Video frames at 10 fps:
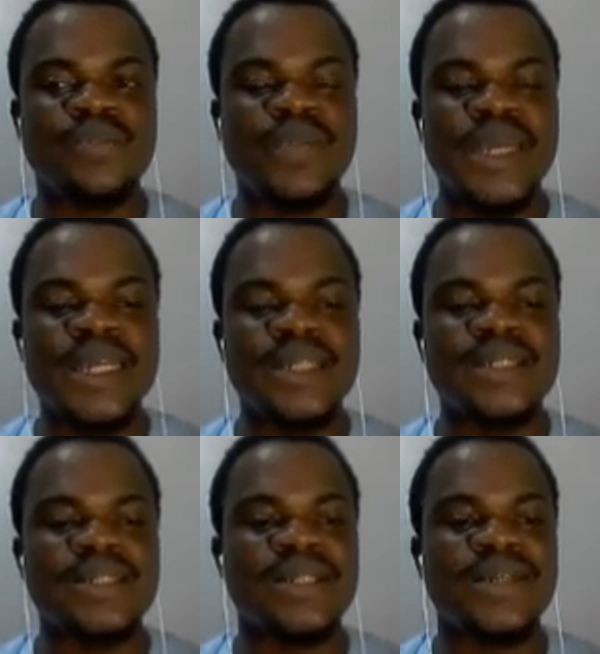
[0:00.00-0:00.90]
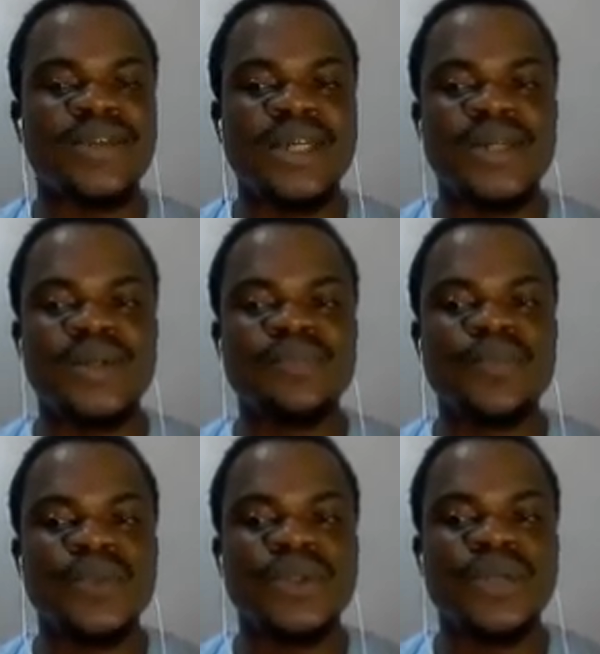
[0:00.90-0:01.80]
playing the real
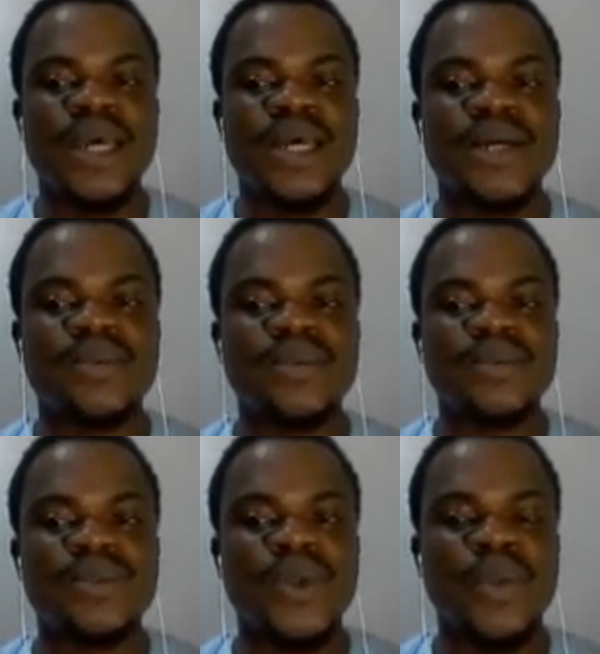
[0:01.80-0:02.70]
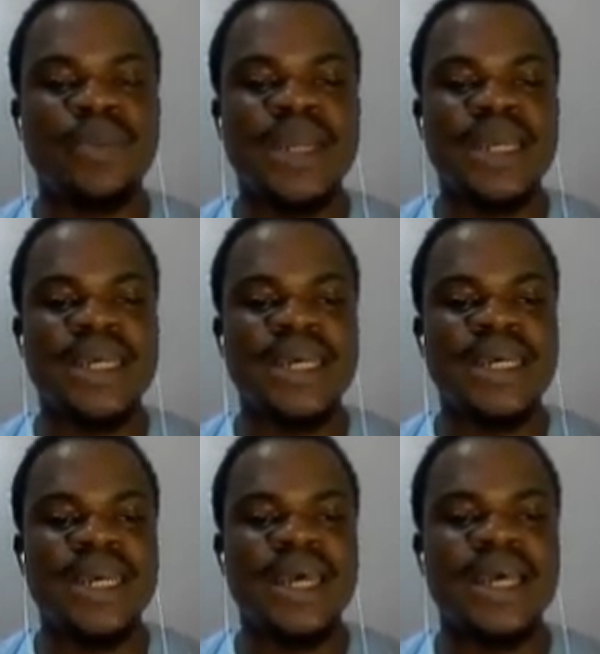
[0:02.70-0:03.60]
role play
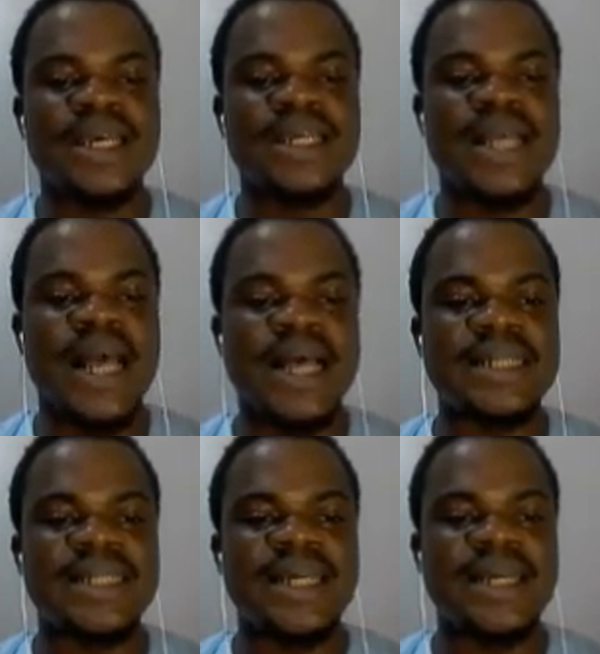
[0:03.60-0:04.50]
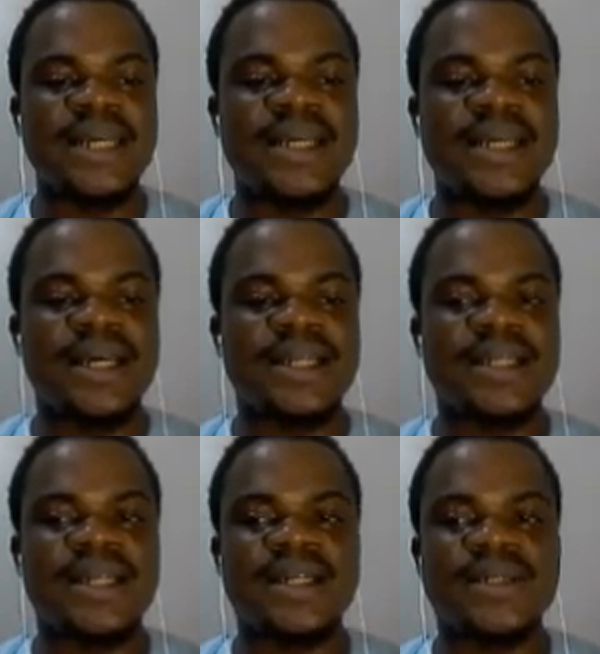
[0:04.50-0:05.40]
card,
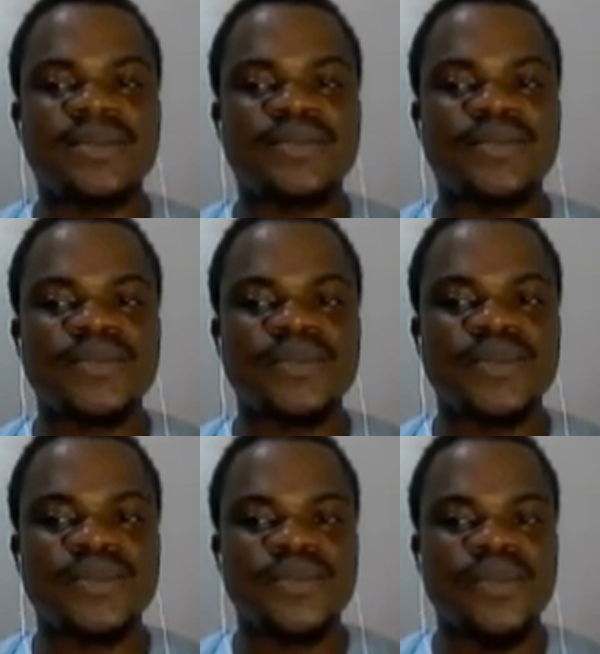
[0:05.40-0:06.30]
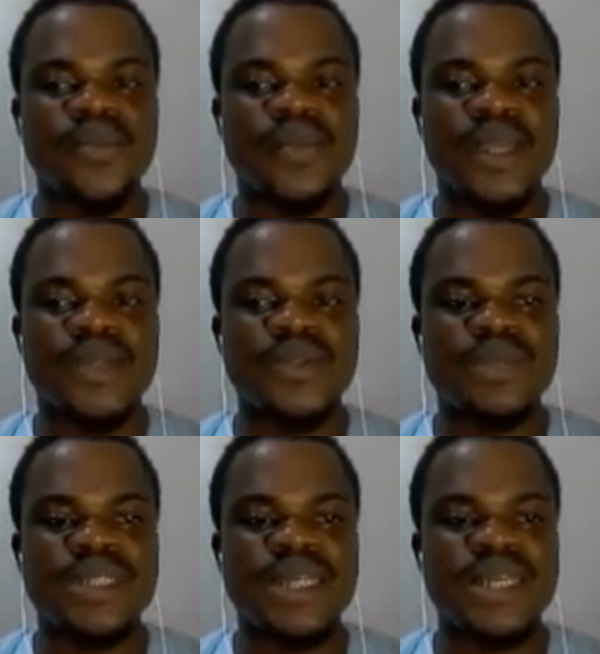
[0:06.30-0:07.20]
and it will
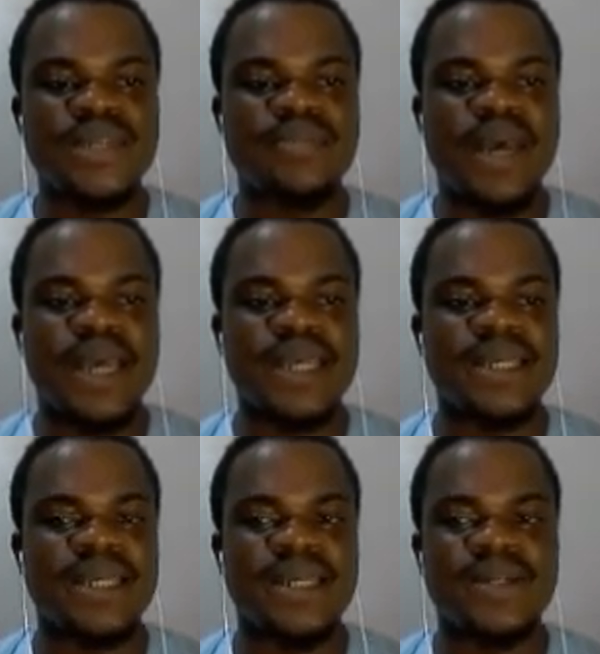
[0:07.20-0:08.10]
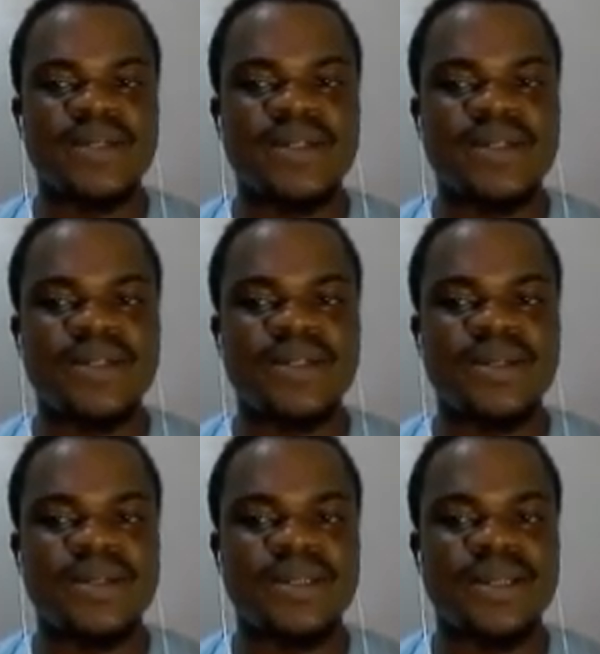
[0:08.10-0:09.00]
be taken by
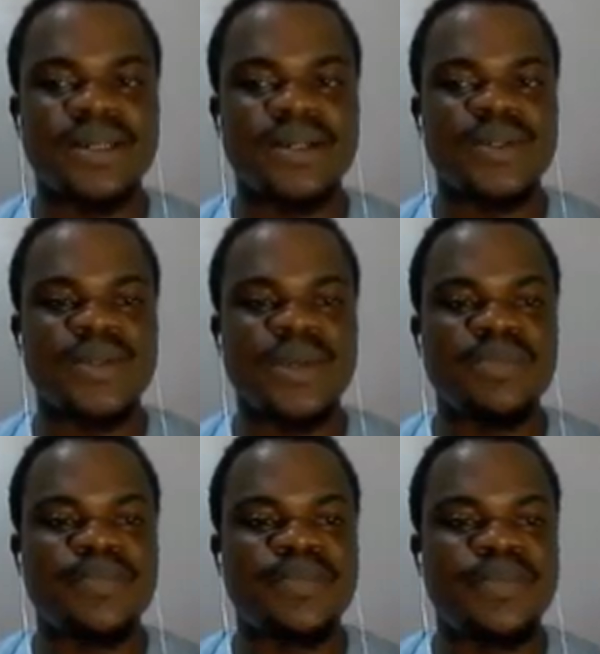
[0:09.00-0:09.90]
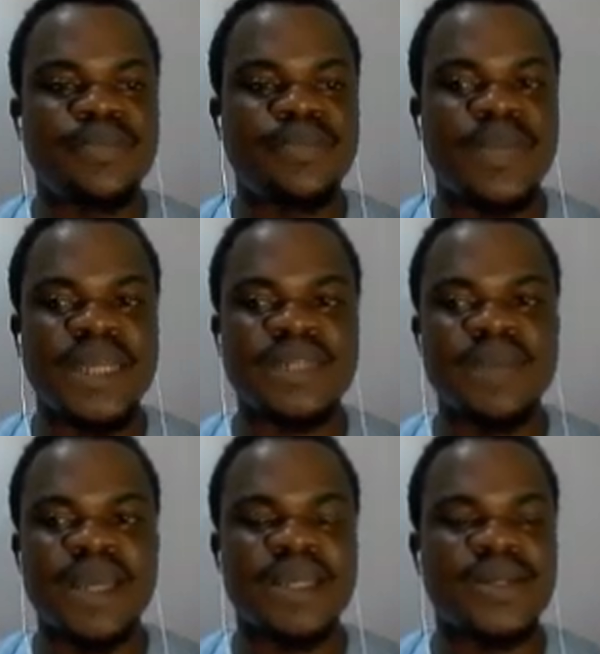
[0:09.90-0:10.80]
to be played
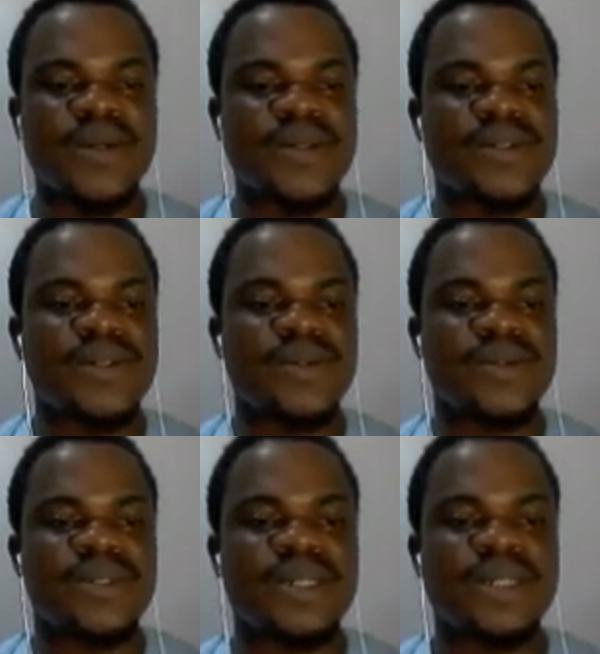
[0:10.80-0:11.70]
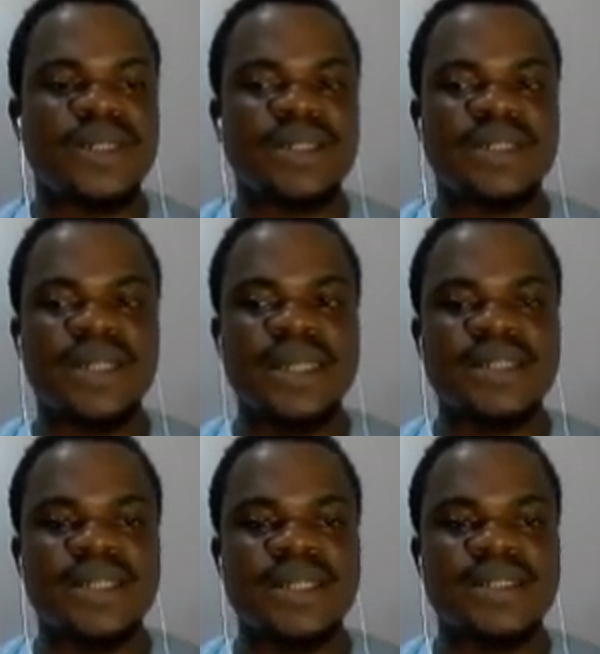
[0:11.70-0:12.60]
by a nurse. So
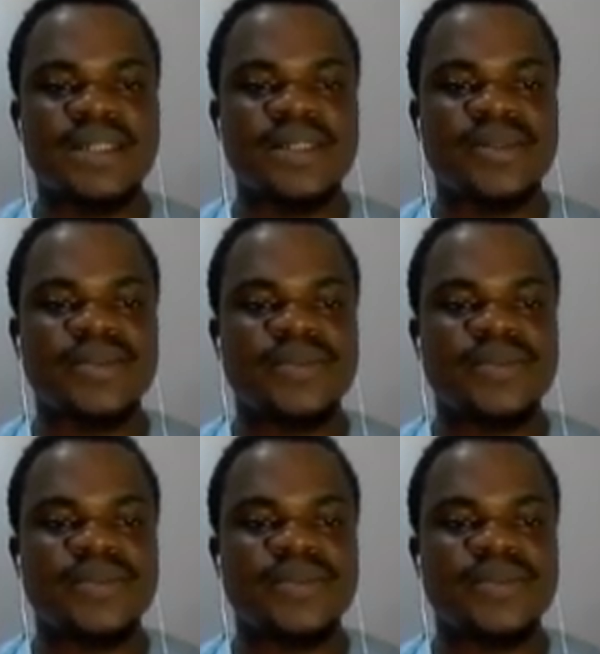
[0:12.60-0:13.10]
let's listen.